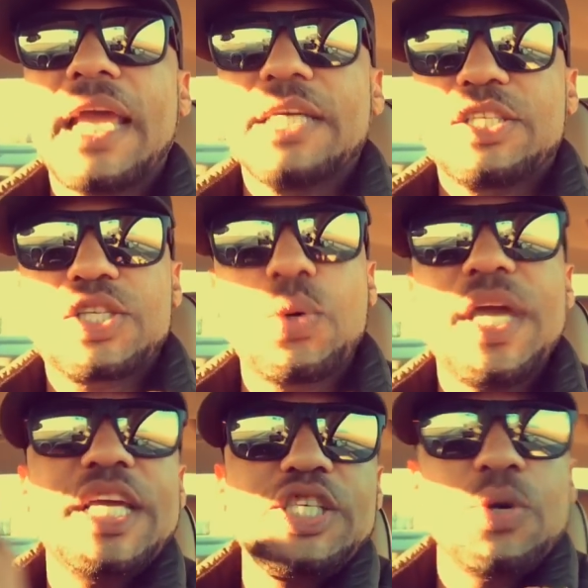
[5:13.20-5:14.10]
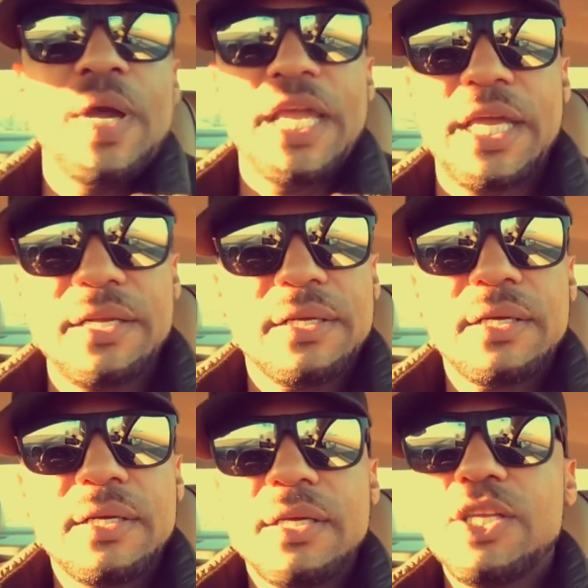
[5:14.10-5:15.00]
that can squeeze you in,
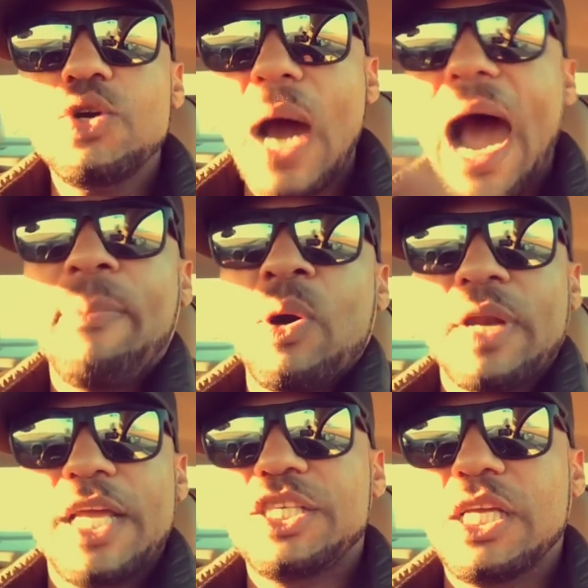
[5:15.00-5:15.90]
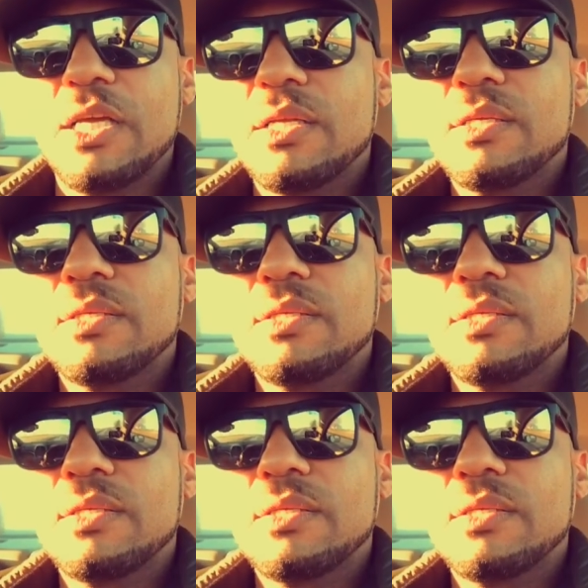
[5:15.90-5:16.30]
you hop on that shit.